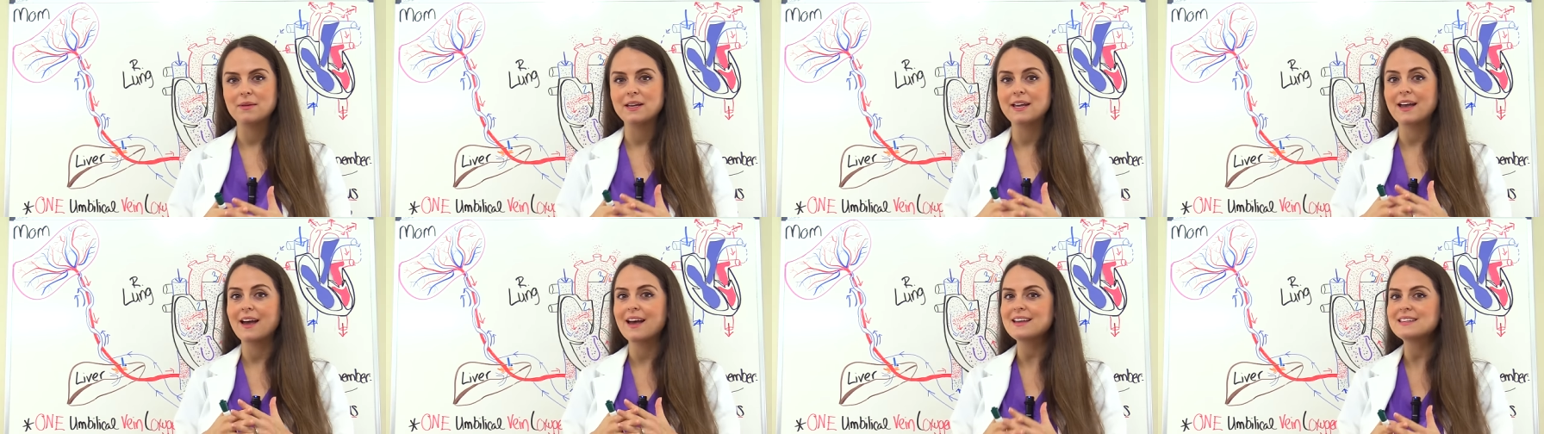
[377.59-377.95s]

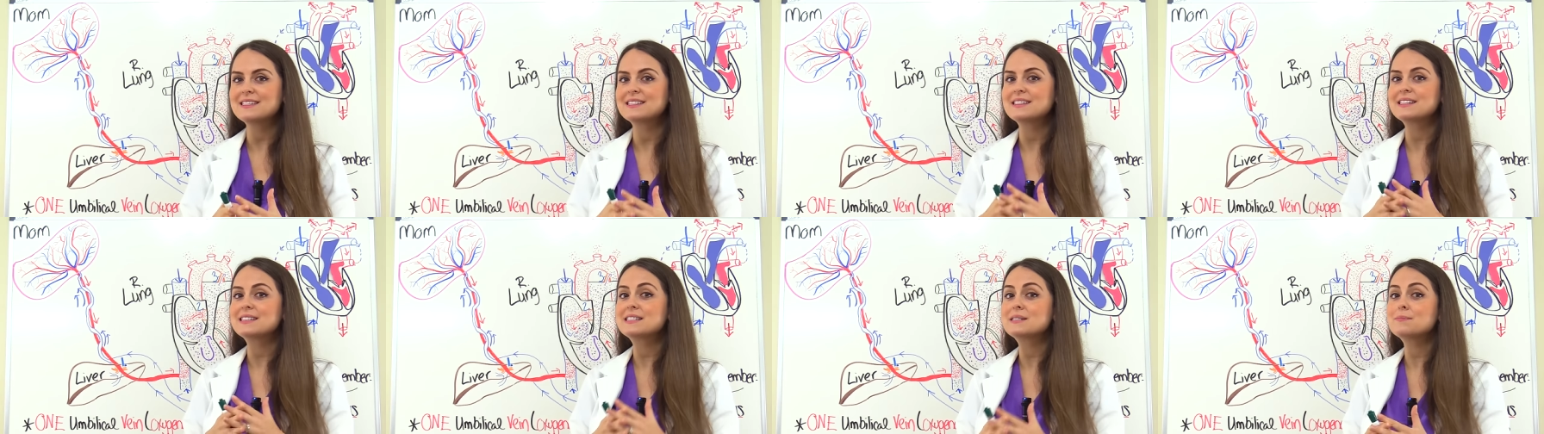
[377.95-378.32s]

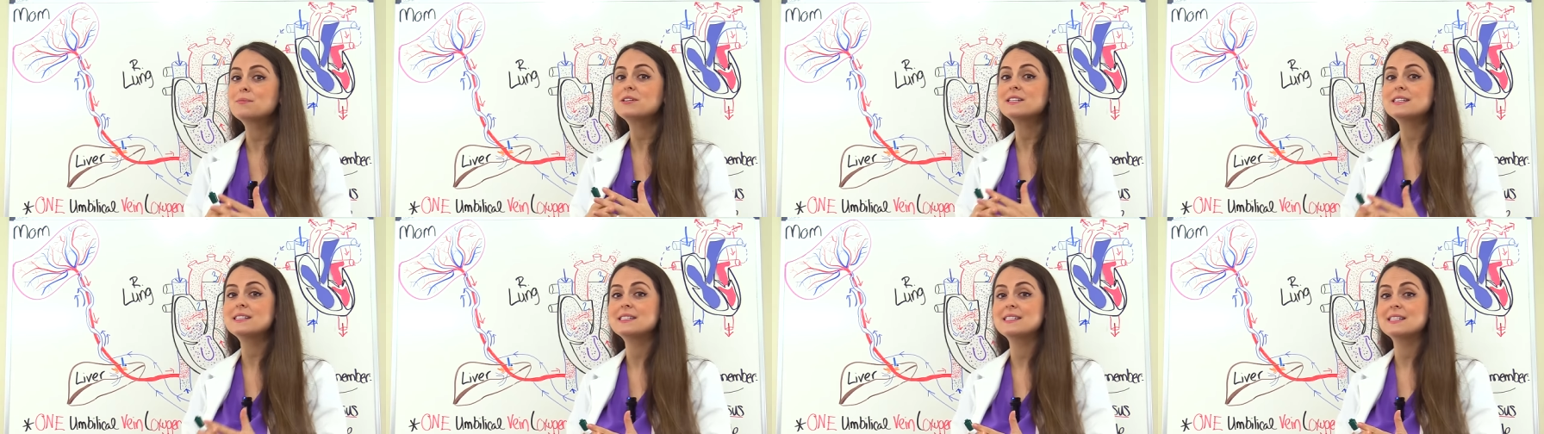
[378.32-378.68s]
because this
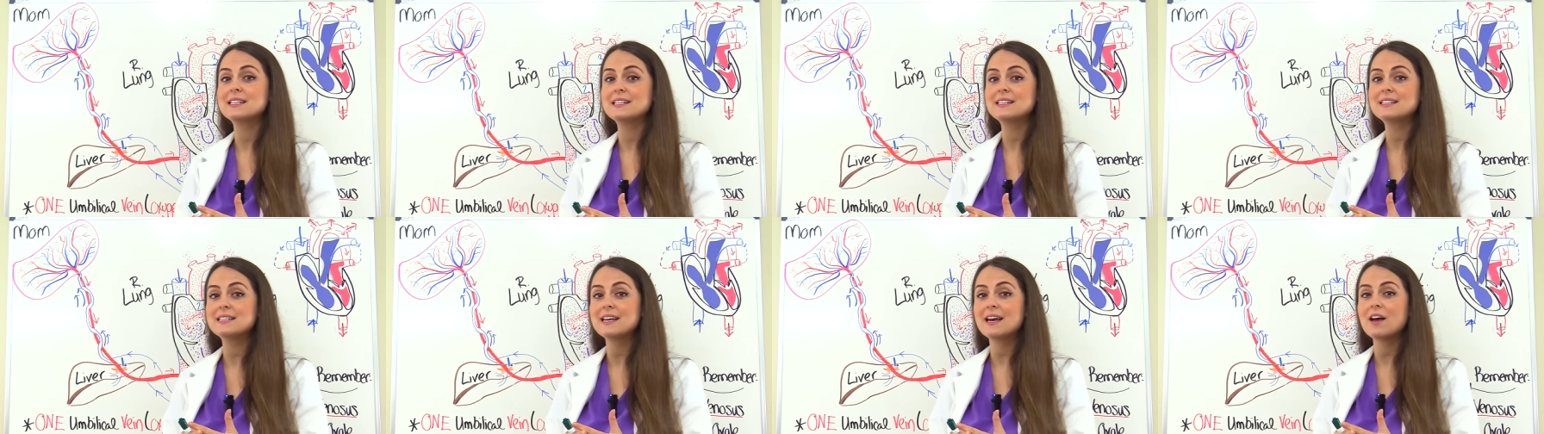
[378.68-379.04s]

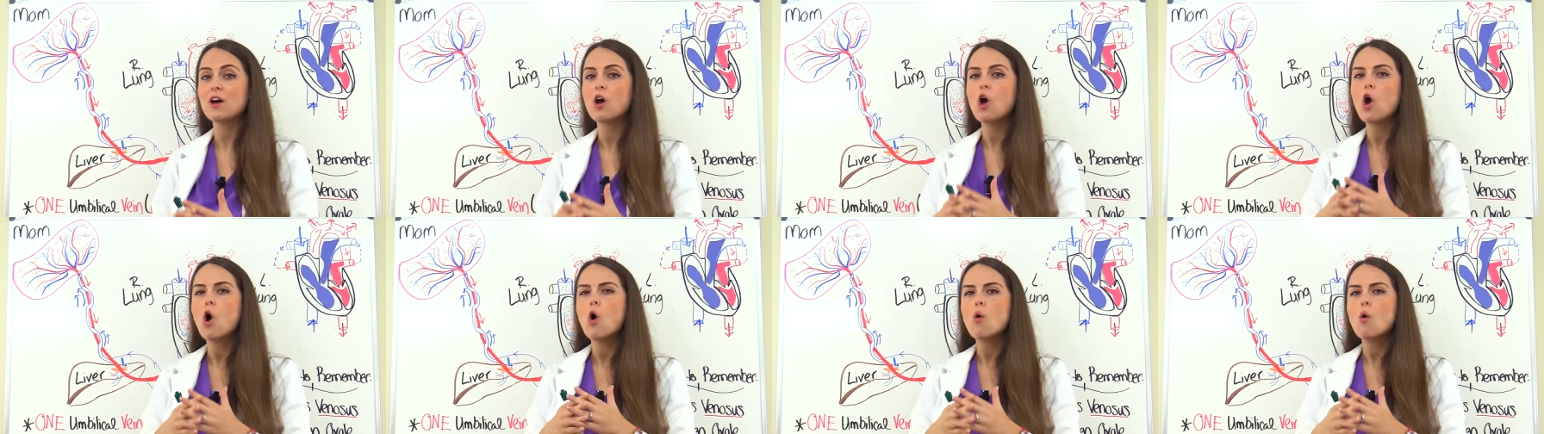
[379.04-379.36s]
placenta,